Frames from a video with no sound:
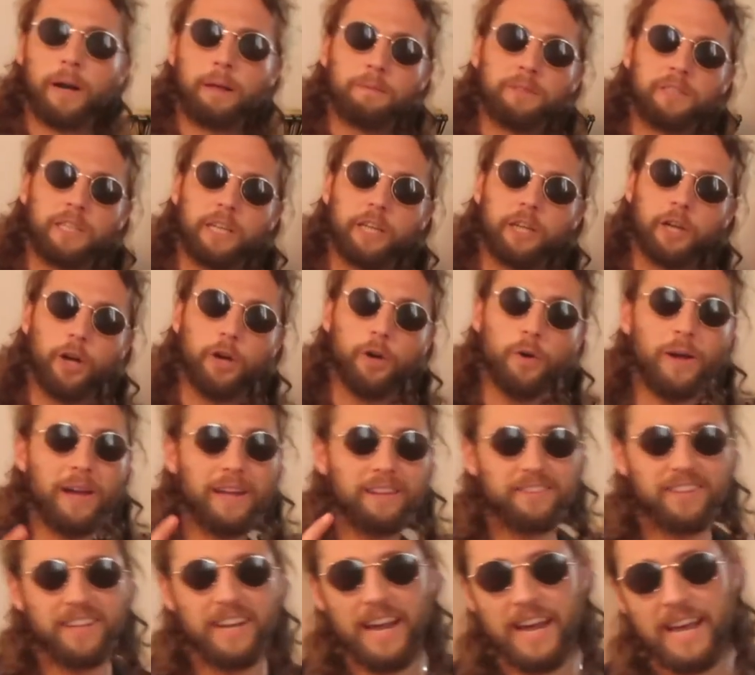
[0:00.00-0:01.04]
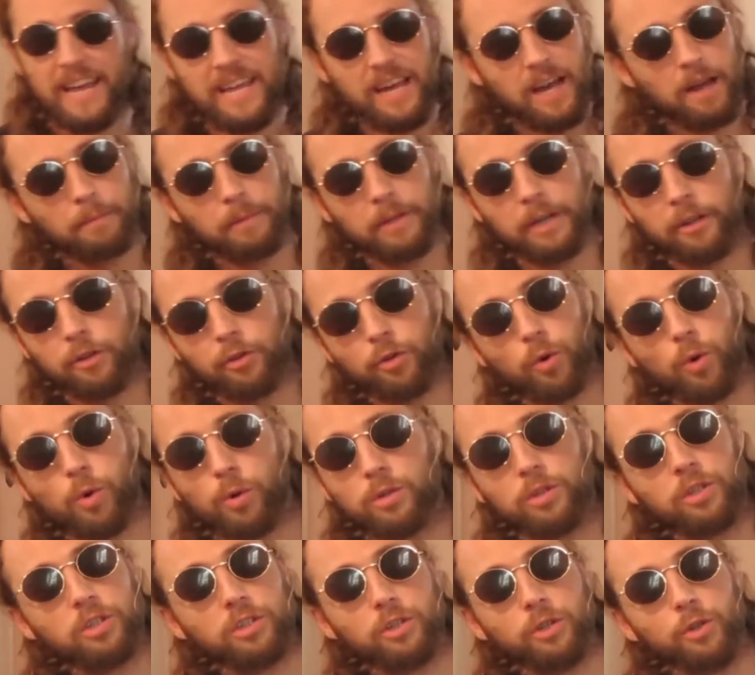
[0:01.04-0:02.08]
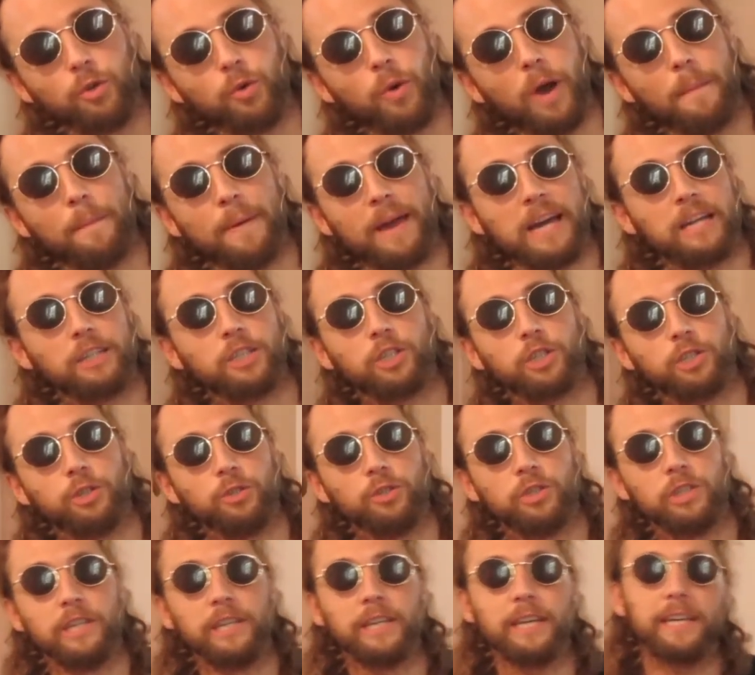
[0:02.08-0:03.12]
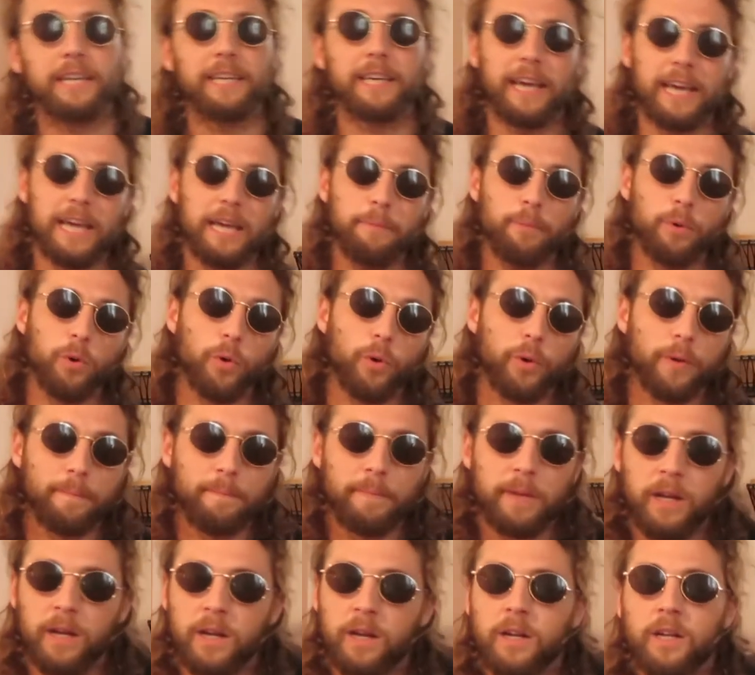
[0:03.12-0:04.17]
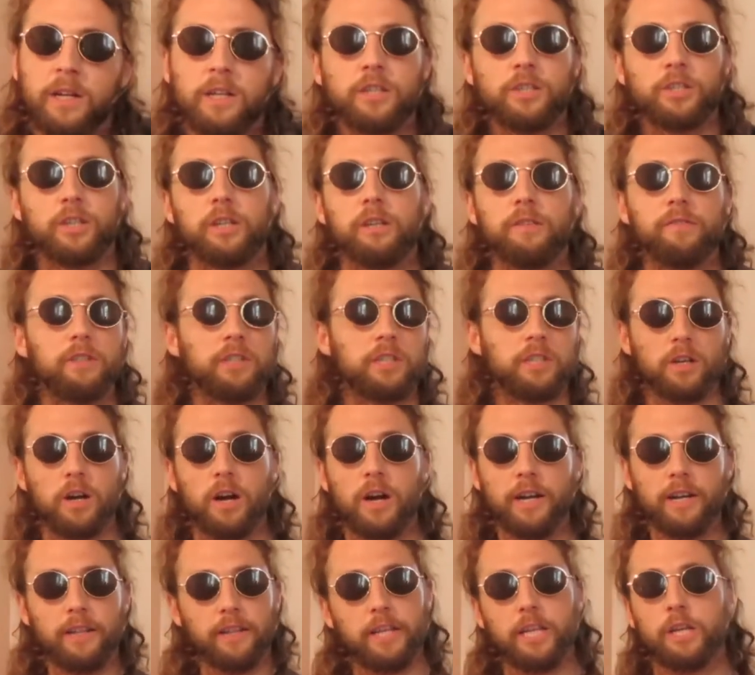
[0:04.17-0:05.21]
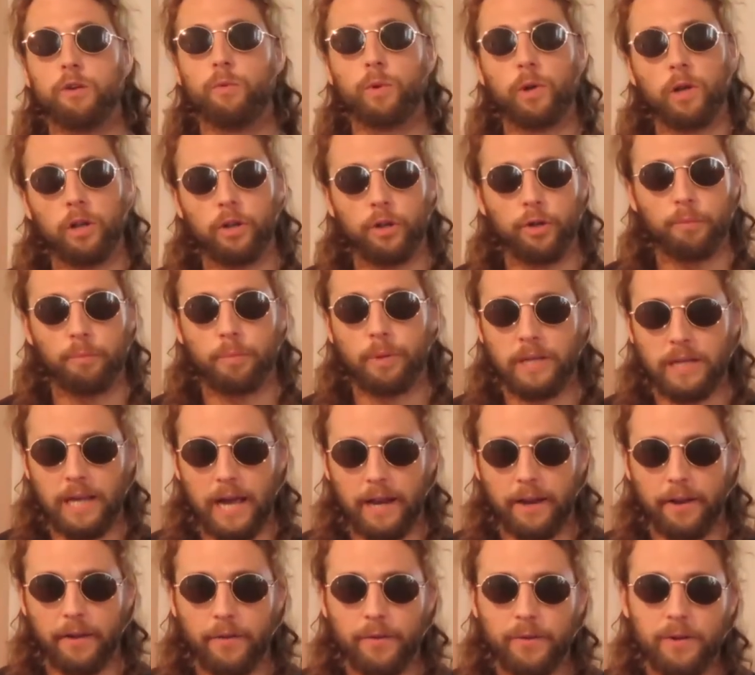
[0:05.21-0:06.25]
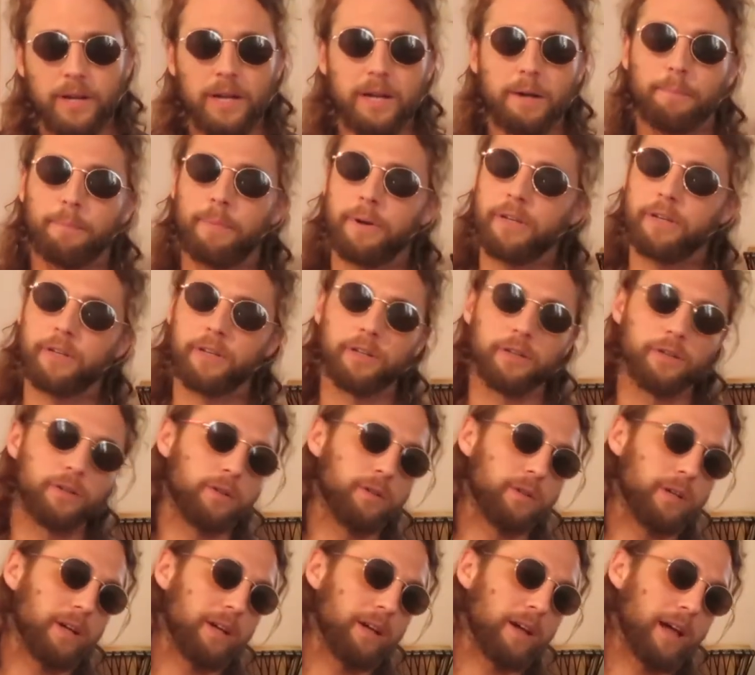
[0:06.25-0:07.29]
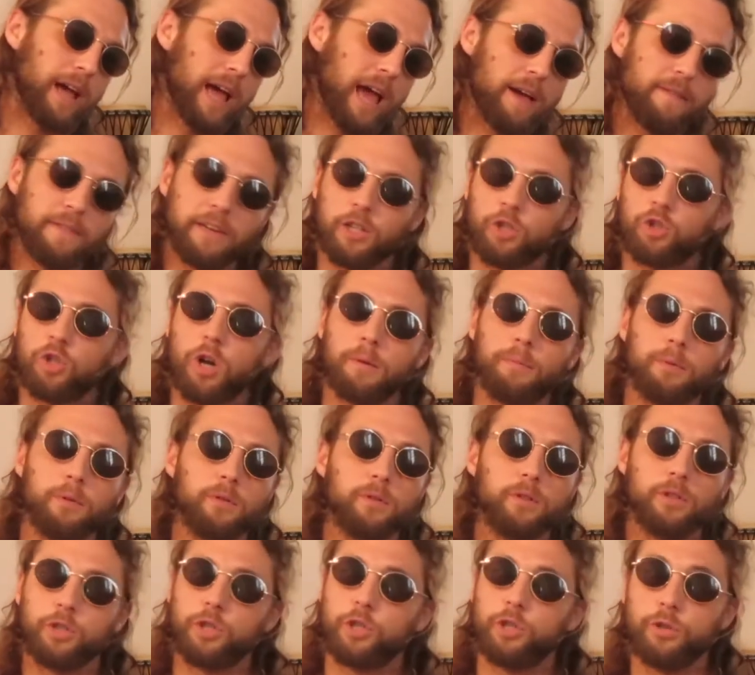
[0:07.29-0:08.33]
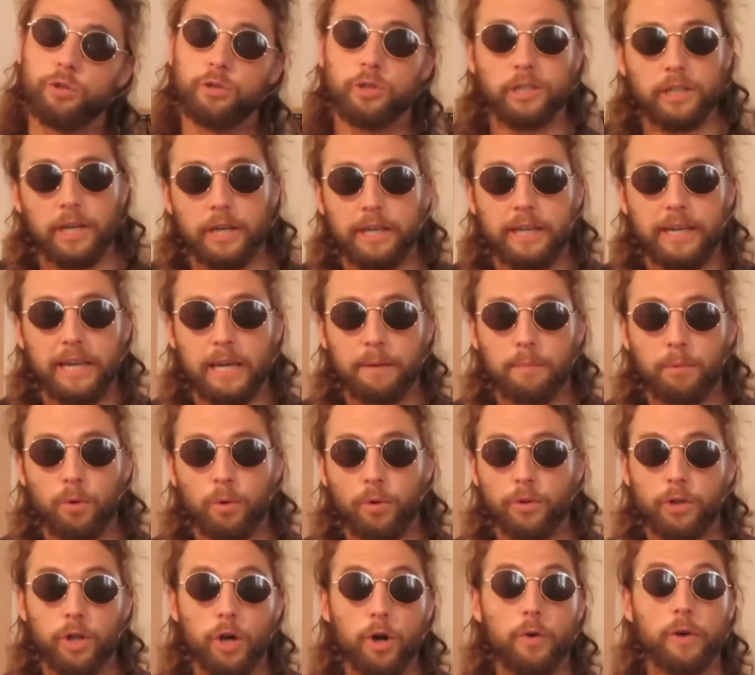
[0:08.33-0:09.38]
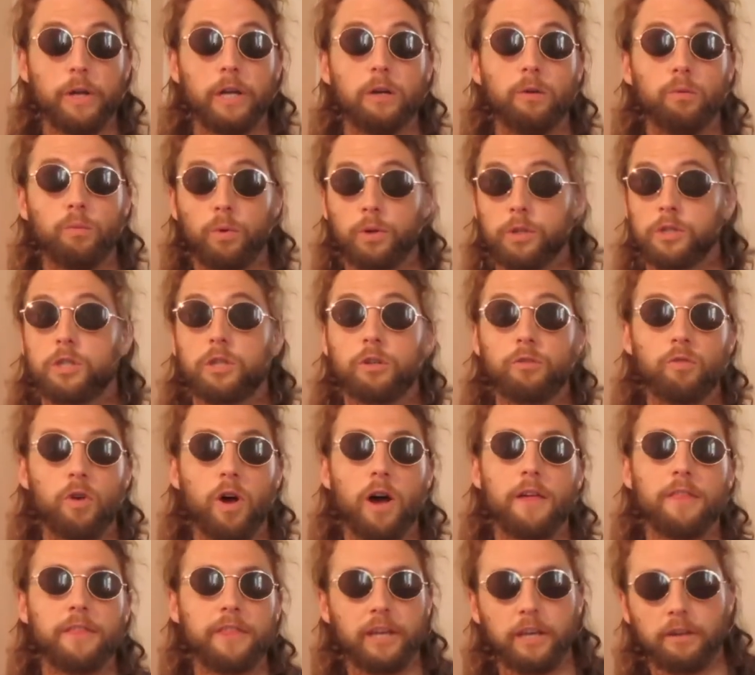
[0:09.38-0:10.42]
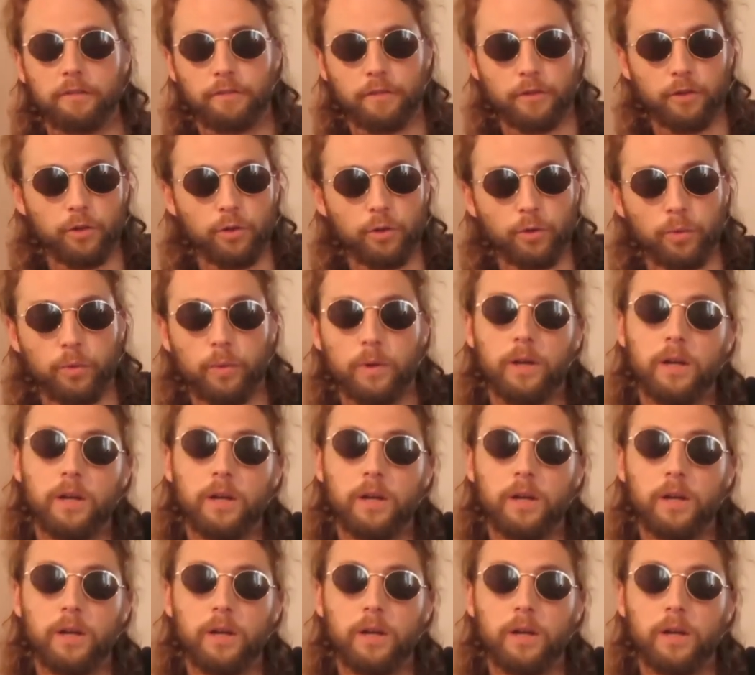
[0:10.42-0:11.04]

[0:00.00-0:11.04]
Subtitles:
Dingo, and today I'm going to talk to you about choosing a keyboard. So you've decided that you want to learn piano, but you're having trouble choosing a keyboard, knowing what's the right thing for you.